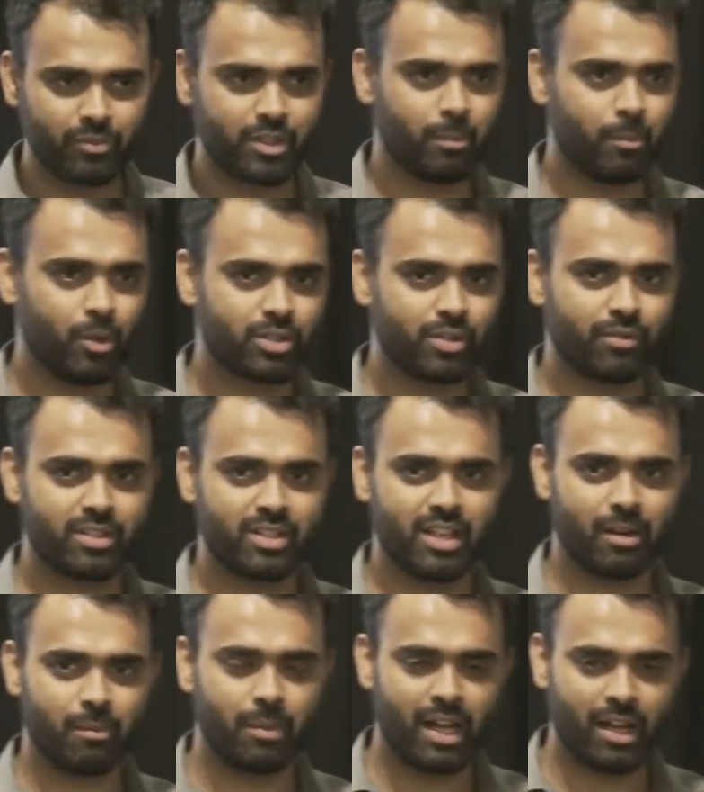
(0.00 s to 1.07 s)
Most of us
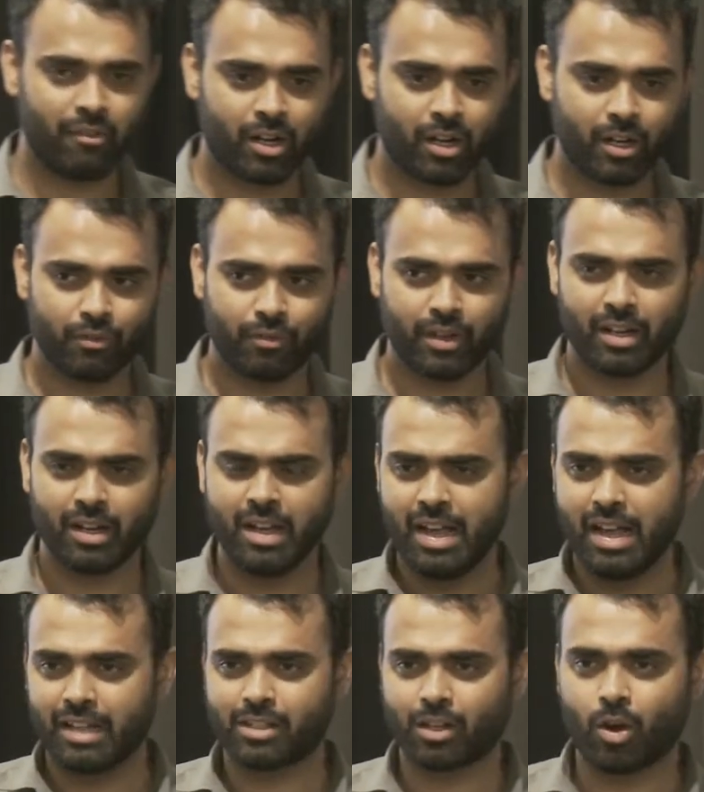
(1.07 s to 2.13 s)
here might have heard of it.
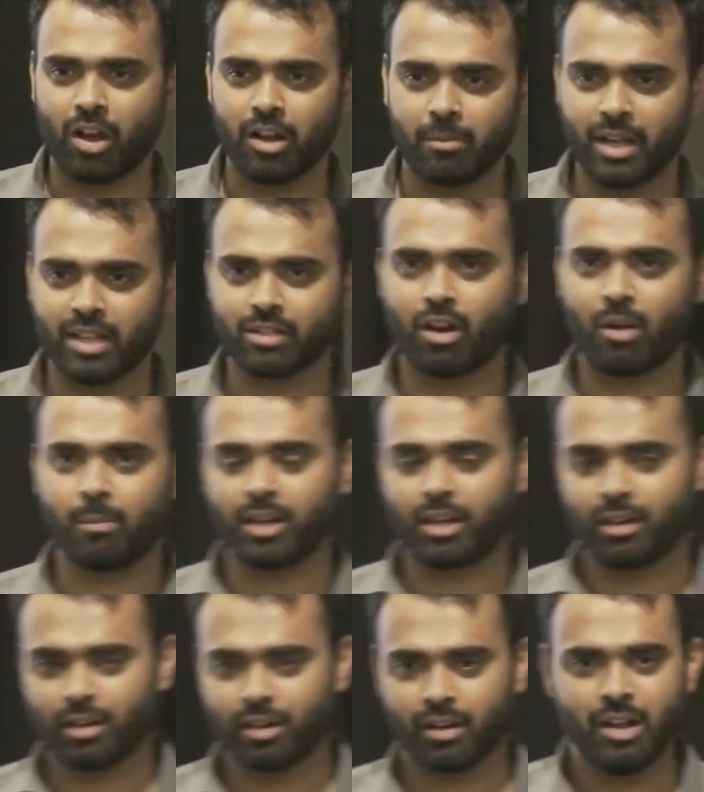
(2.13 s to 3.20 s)
It's a Coinbase
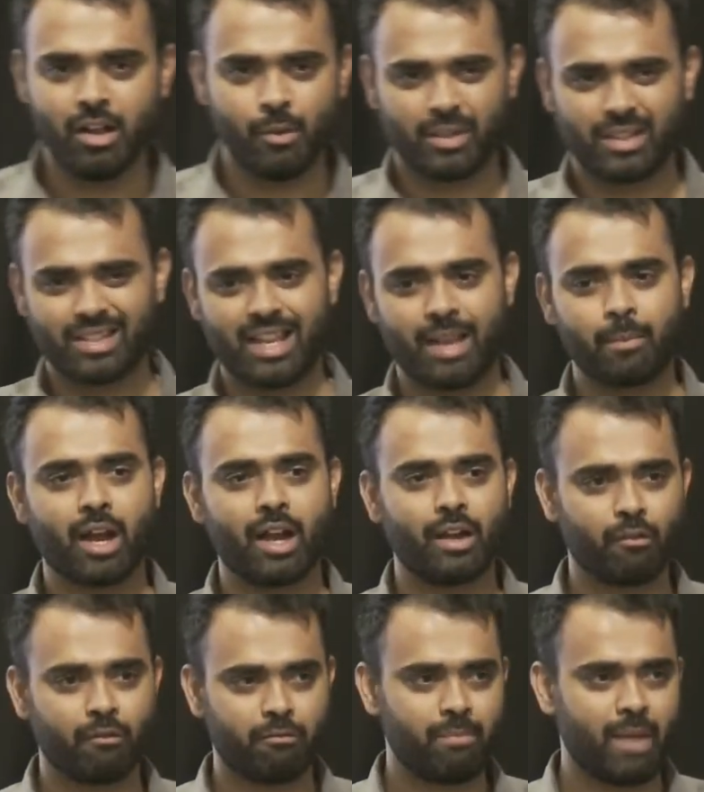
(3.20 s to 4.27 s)
competitor with the same kind
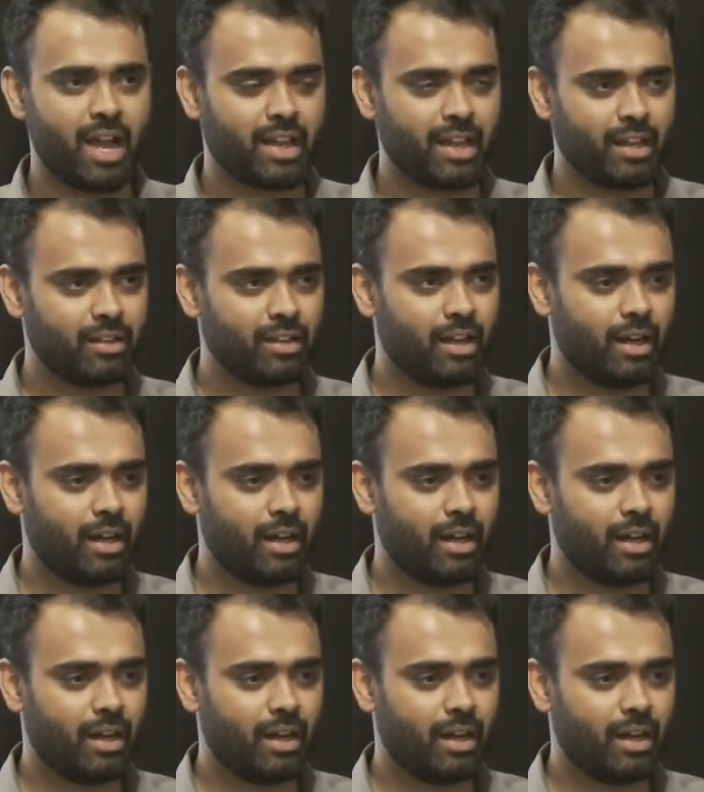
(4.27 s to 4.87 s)
of banking